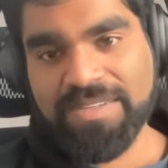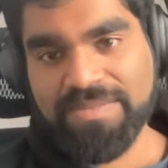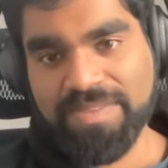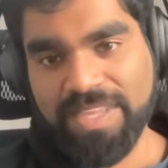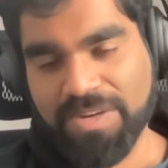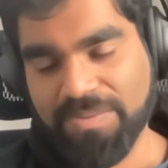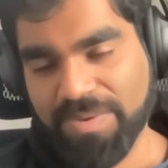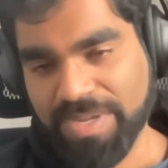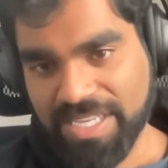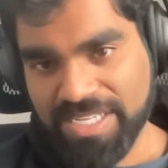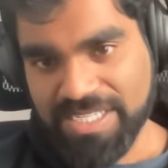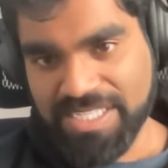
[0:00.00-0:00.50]

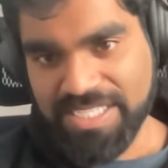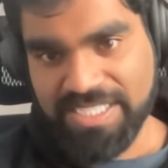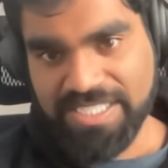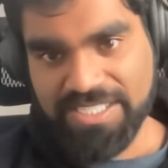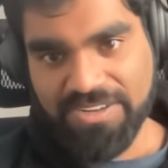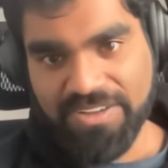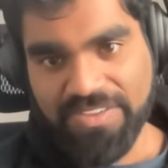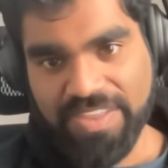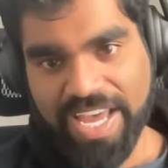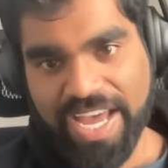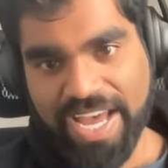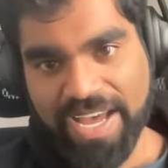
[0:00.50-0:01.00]
like we can
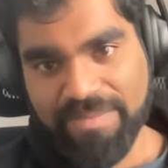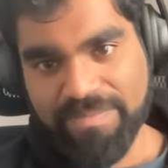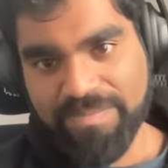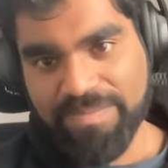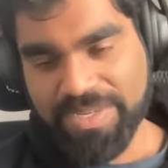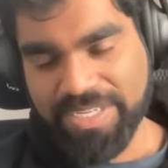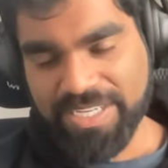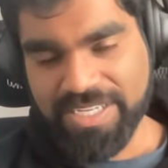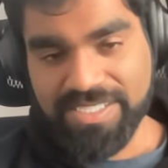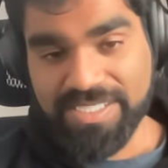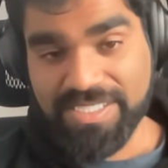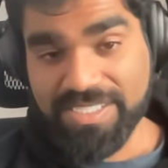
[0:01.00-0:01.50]
distill that
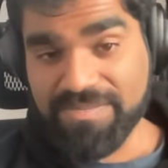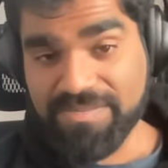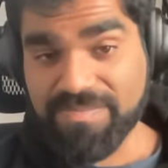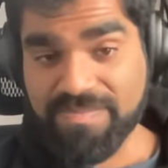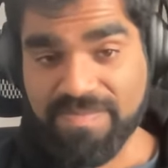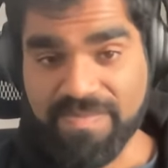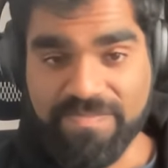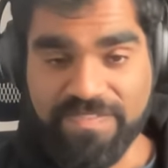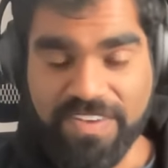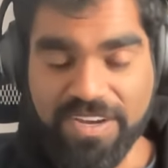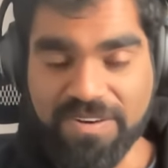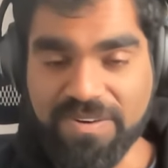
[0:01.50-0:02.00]
because
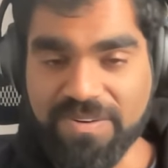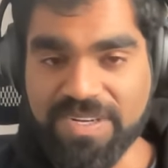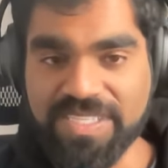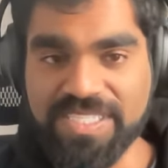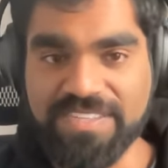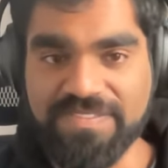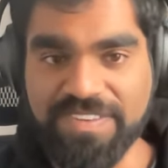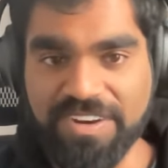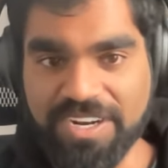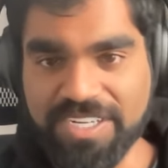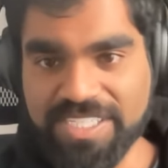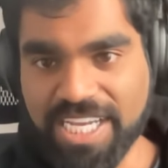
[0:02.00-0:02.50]
Filecoin's
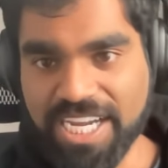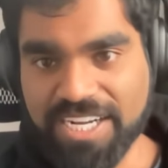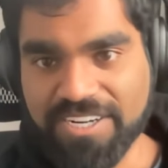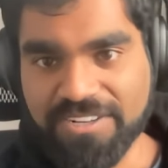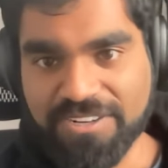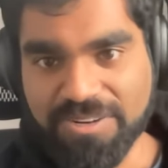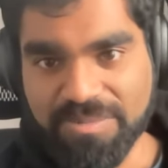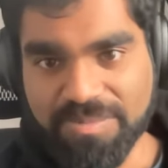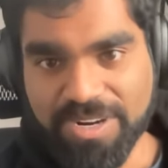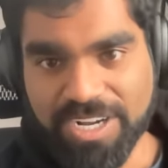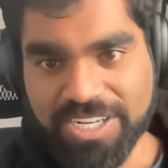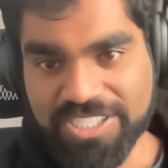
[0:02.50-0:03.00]
a very
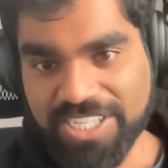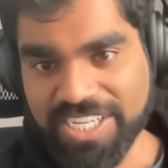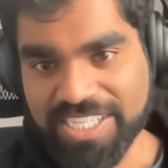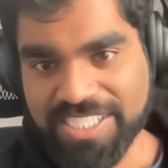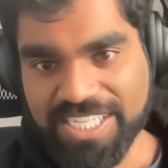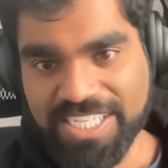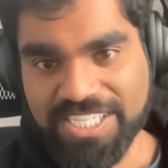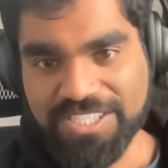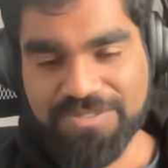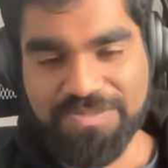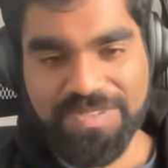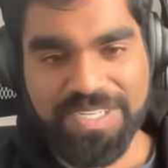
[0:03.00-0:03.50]
technical project
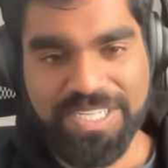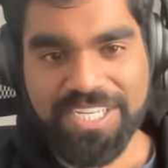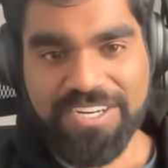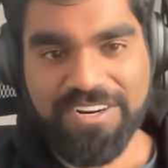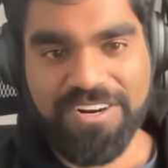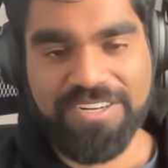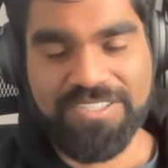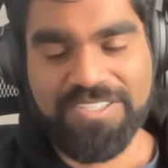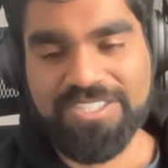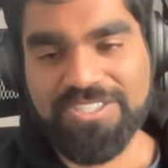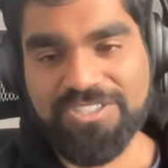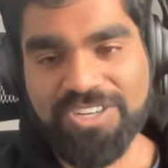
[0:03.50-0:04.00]
and it's really
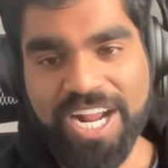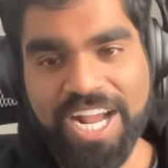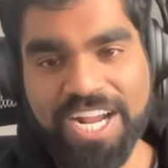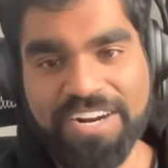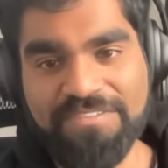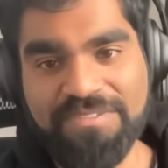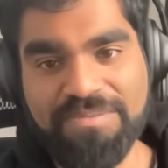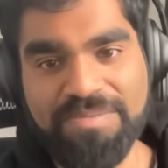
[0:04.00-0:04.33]
hard to track from